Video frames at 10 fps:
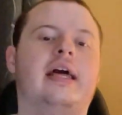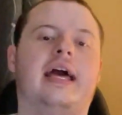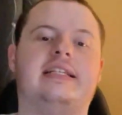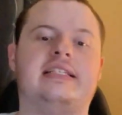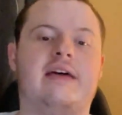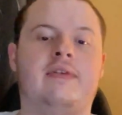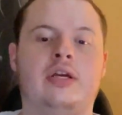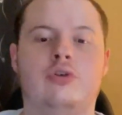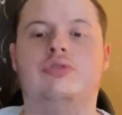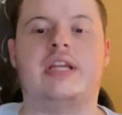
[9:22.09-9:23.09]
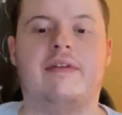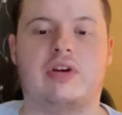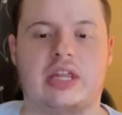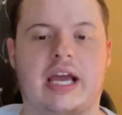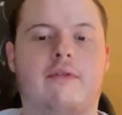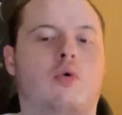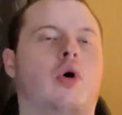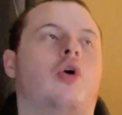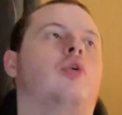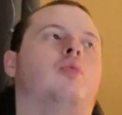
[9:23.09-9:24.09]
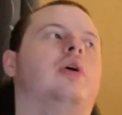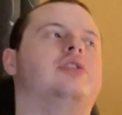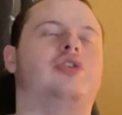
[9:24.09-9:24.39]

and Stephanie Hoos in Everything Everywhere All at Once.